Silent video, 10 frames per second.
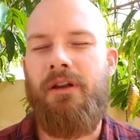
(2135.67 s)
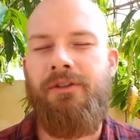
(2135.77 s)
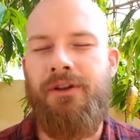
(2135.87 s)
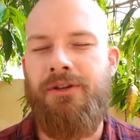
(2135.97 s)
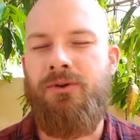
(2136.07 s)

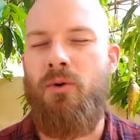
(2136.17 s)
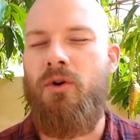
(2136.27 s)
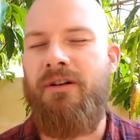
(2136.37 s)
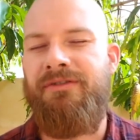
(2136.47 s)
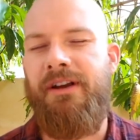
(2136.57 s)
that a
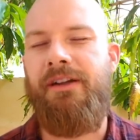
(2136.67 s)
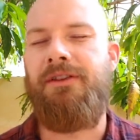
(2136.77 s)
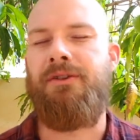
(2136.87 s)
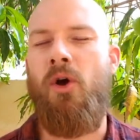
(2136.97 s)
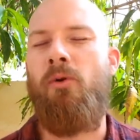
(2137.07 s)
door of faith
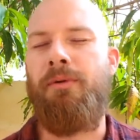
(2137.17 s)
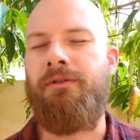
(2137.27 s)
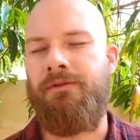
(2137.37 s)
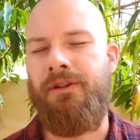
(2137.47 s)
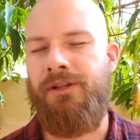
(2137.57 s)
is
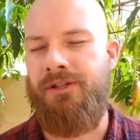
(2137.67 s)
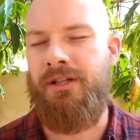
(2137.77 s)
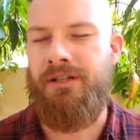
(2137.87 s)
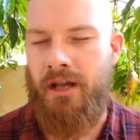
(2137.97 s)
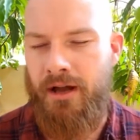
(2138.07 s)
open to the
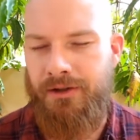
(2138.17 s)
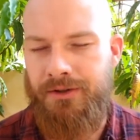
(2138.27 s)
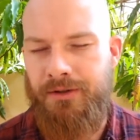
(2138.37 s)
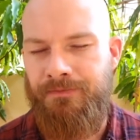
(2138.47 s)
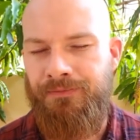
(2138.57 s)
Gentiles.